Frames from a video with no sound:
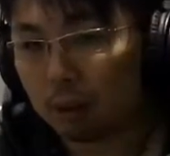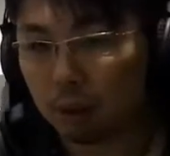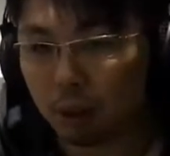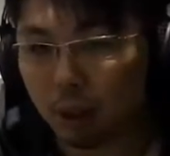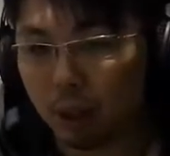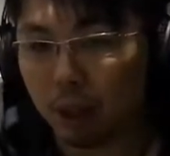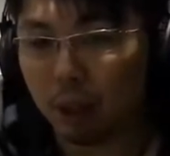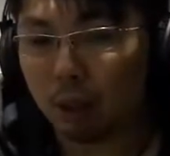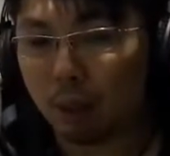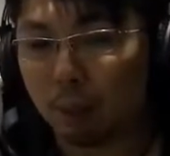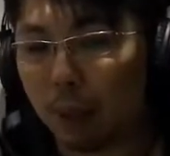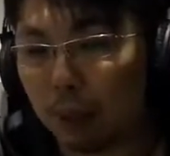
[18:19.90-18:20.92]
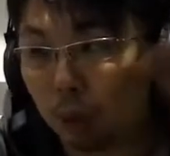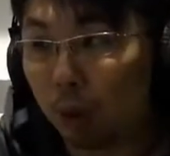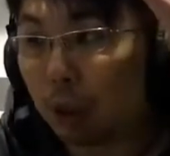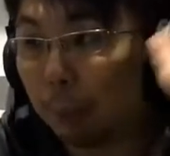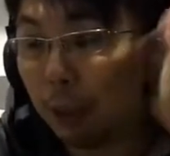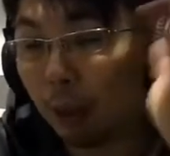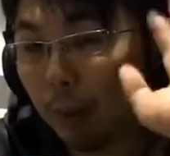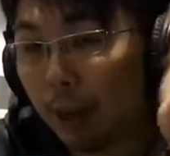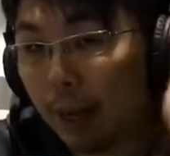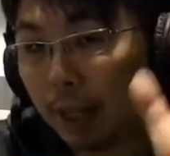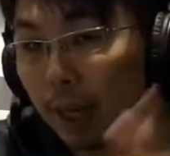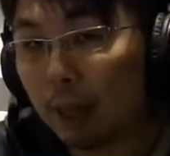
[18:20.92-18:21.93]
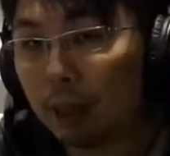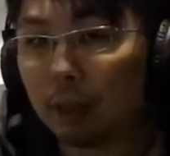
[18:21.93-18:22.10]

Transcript: Okay, but don't depend on my hand,